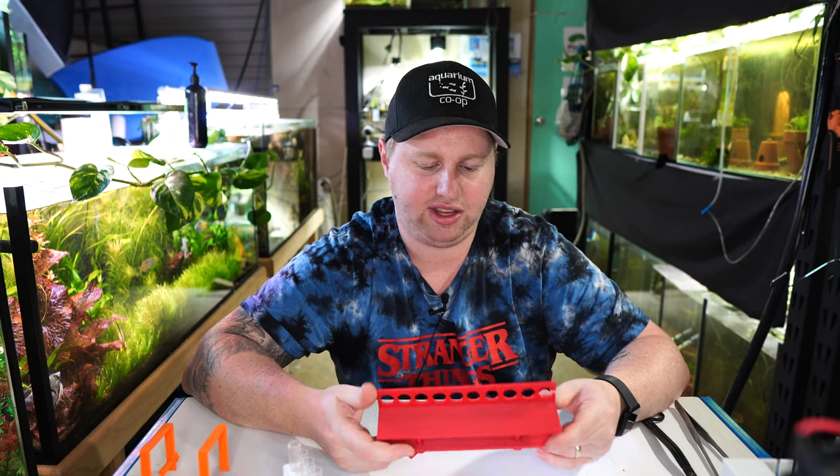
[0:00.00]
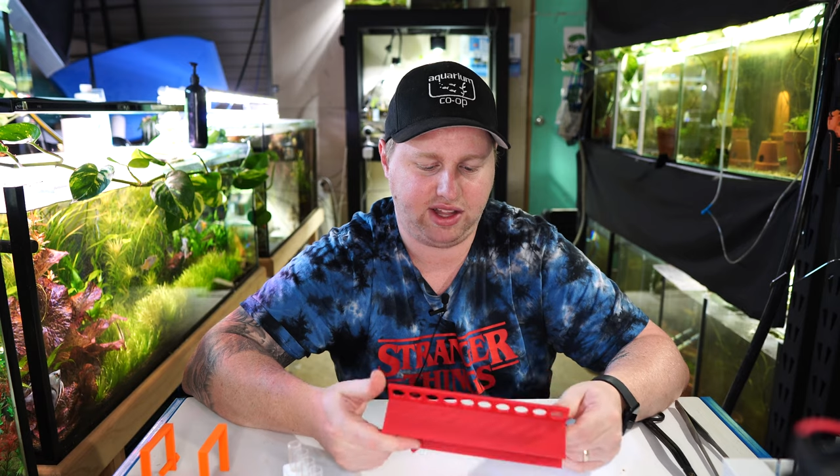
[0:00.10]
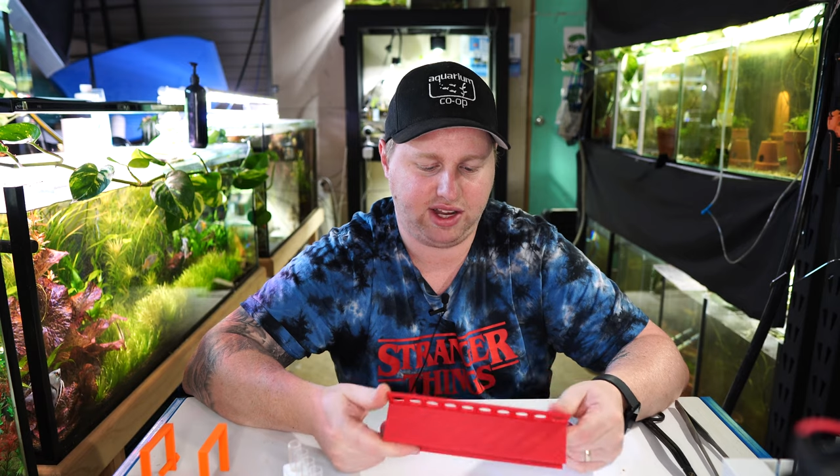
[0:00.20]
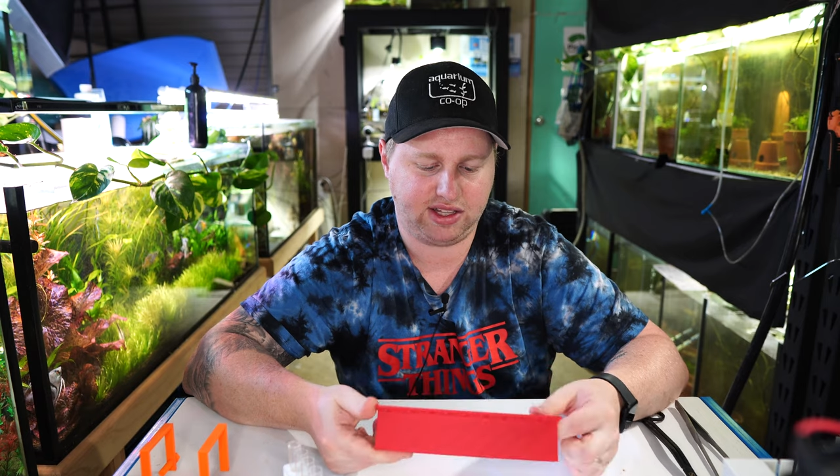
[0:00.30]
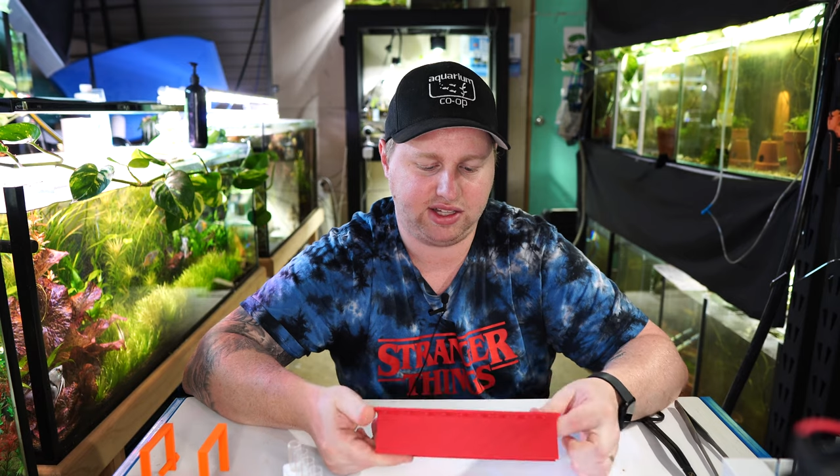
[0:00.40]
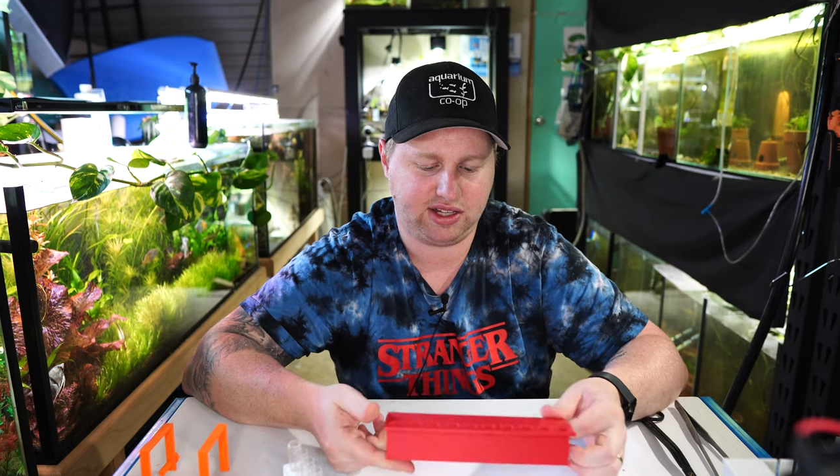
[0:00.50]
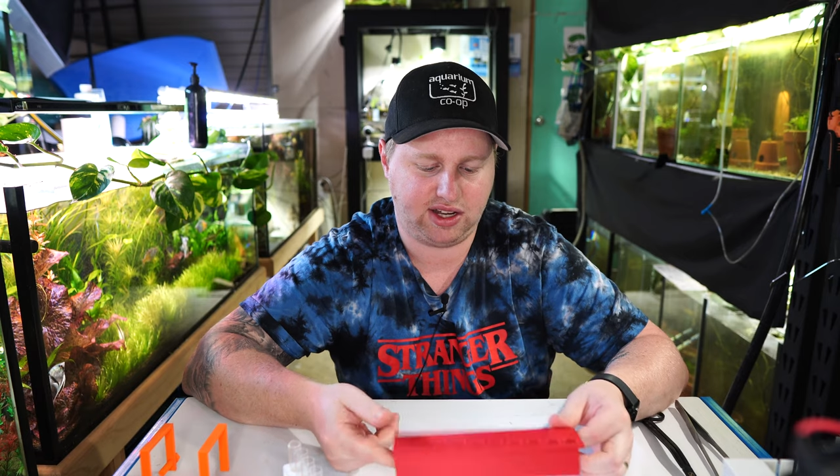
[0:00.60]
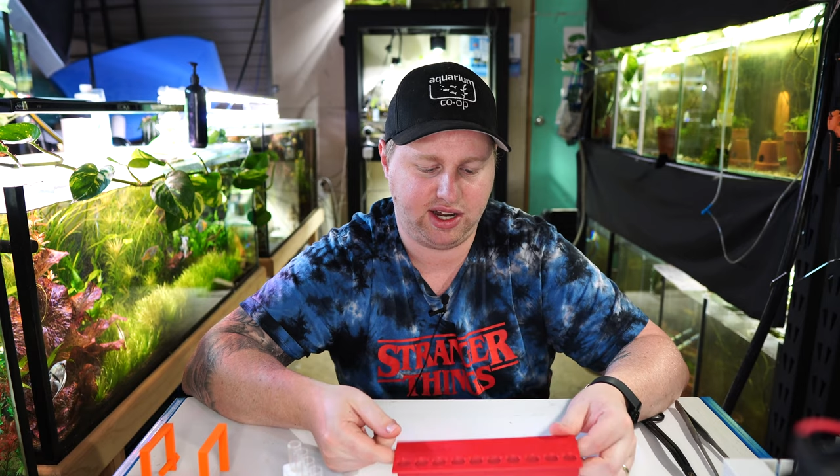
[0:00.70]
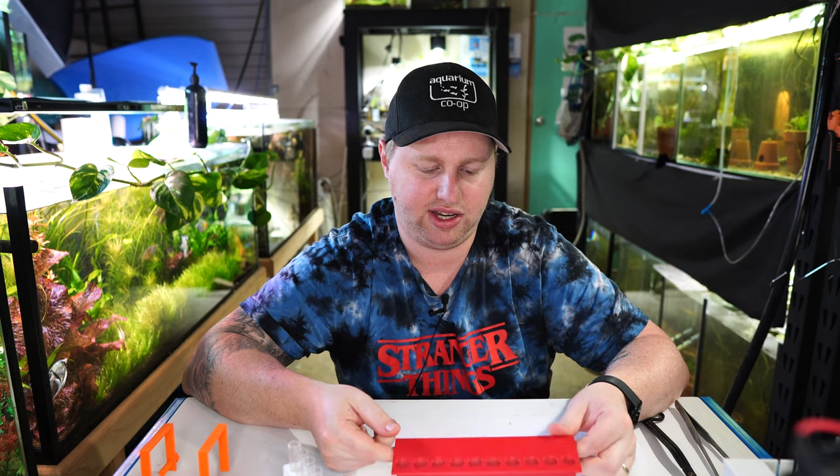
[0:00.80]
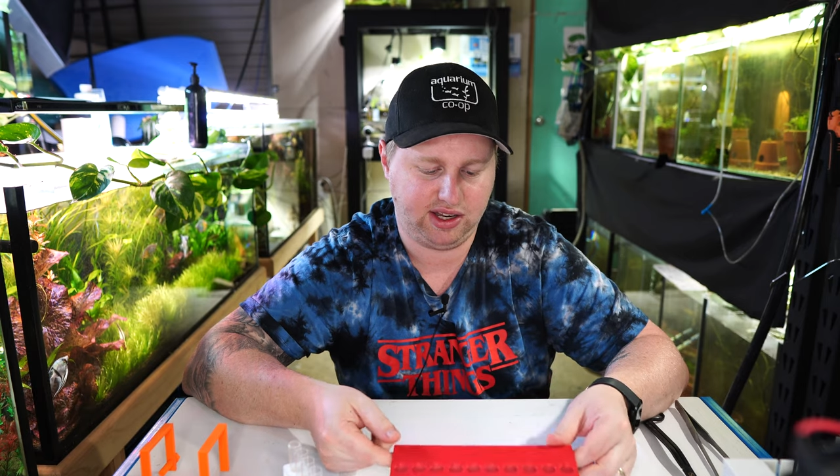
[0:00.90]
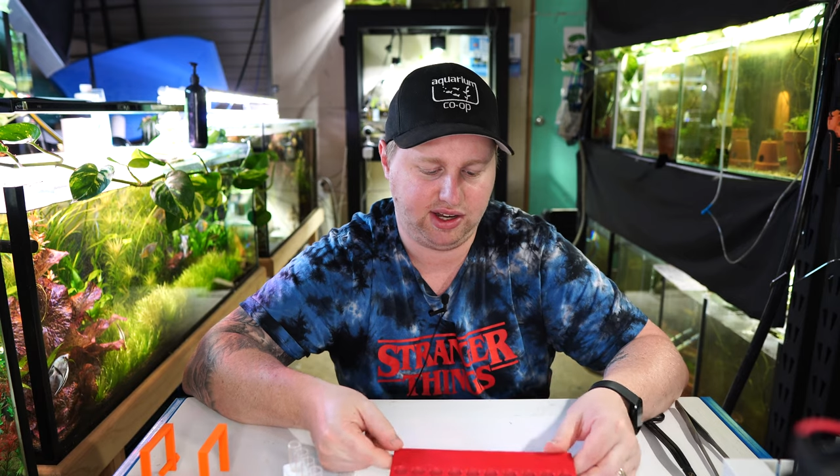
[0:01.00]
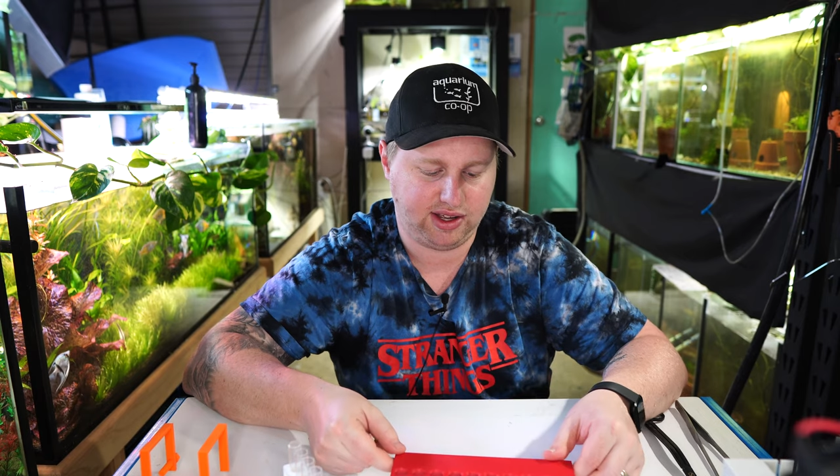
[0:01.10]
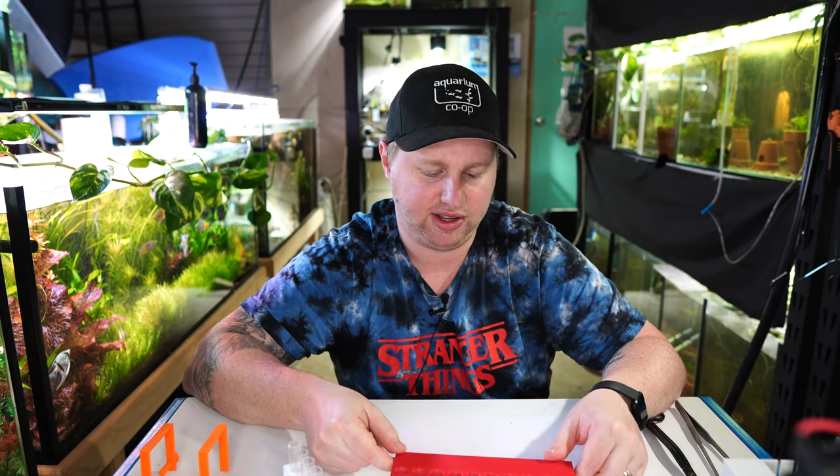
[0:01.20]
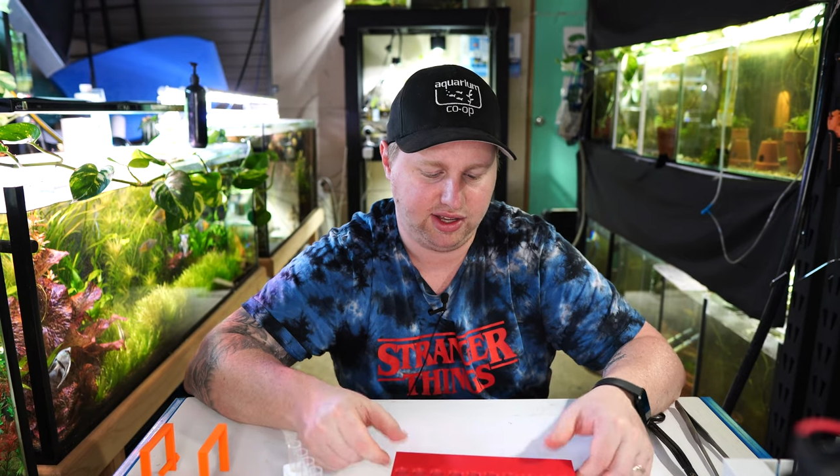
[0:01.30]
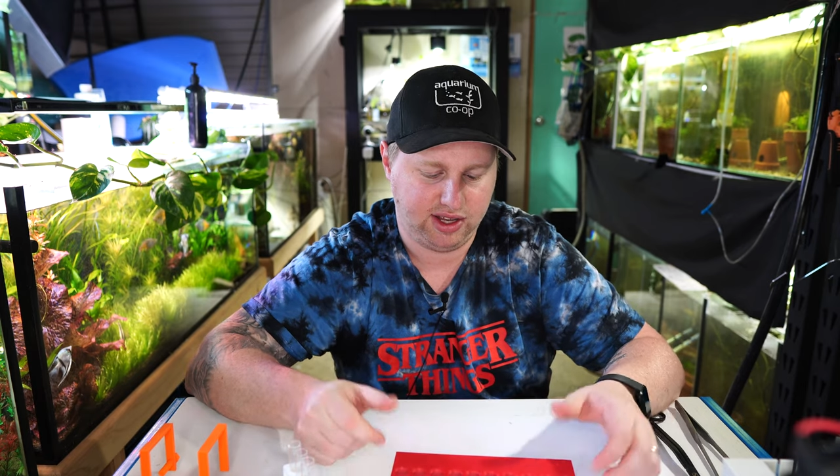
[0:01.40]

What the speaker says: you like this idea.